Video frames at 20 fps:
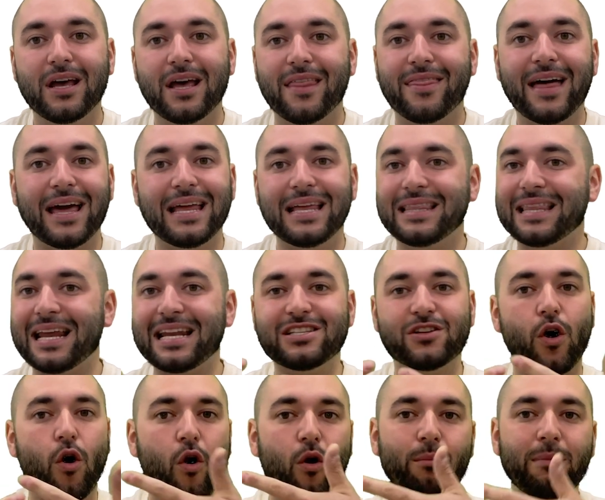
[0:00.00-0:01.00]
that has
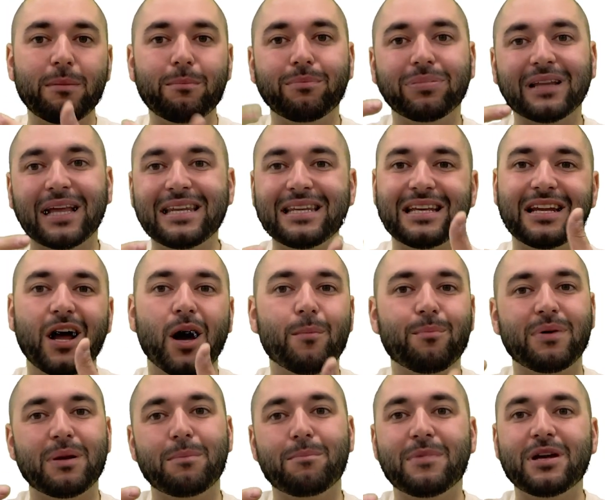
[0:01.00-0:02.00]
all been blended up
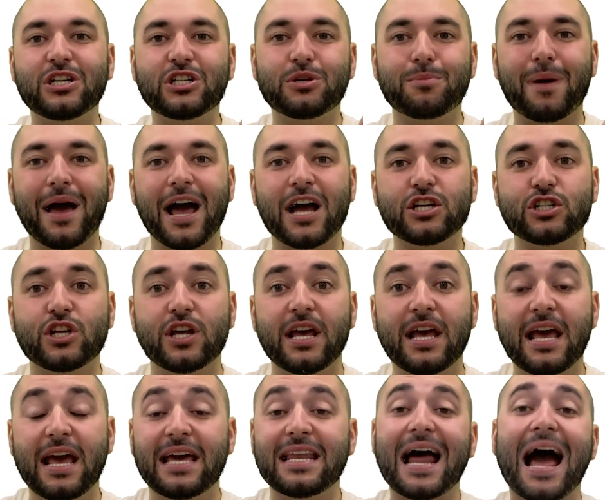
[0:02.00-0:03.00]
and mishmashed,
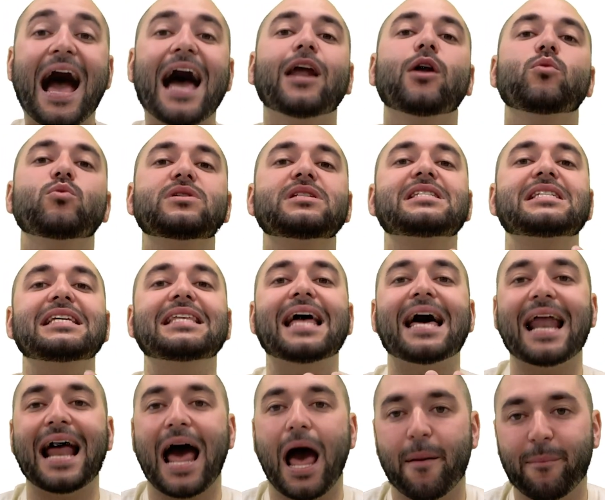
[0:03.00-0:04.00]
and I don't see that
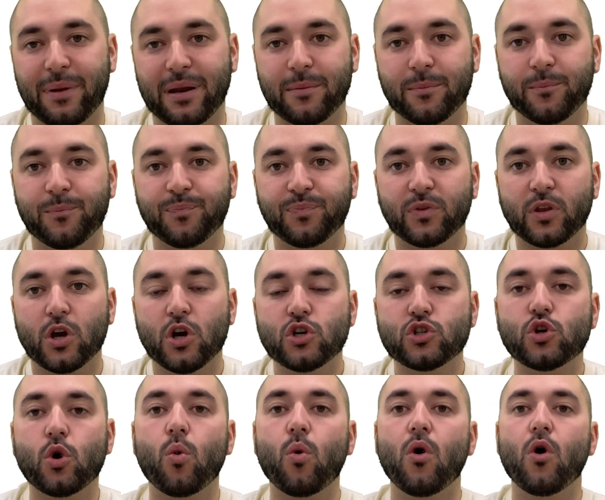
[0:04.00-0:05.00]
happen.
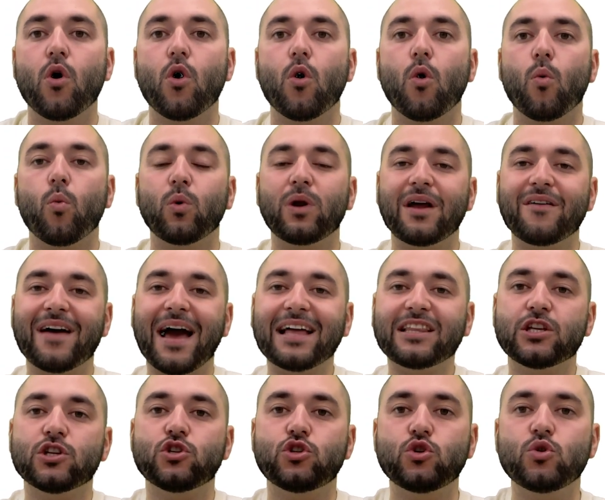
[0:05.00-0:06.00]
So what I've had
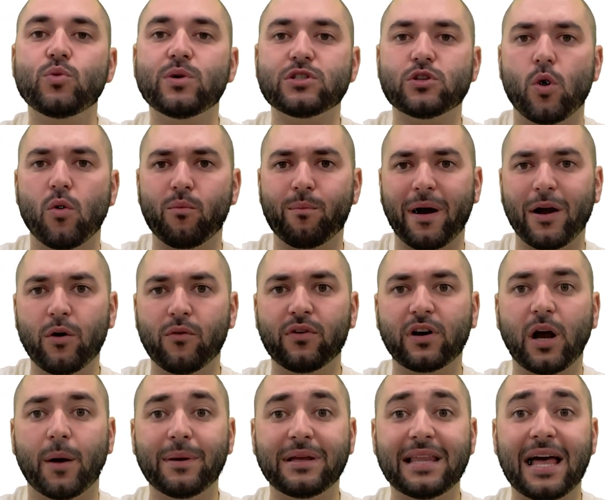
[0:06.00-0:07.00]
to do is, by
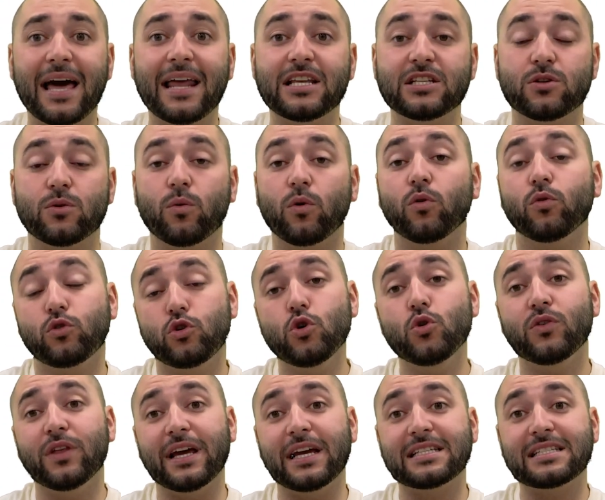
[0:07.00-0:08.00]
overcoming that is, two
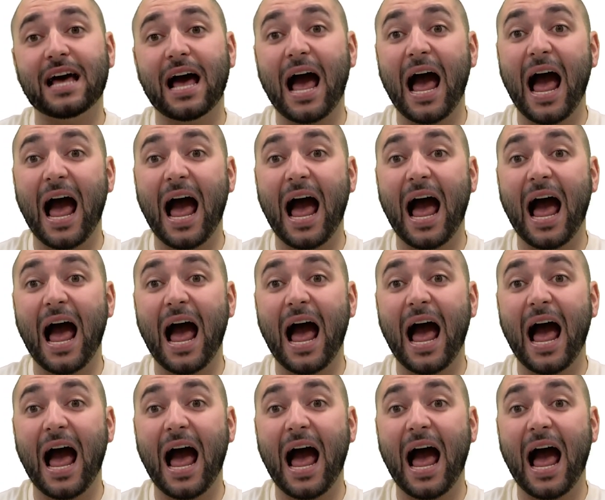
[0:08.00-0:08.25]
things.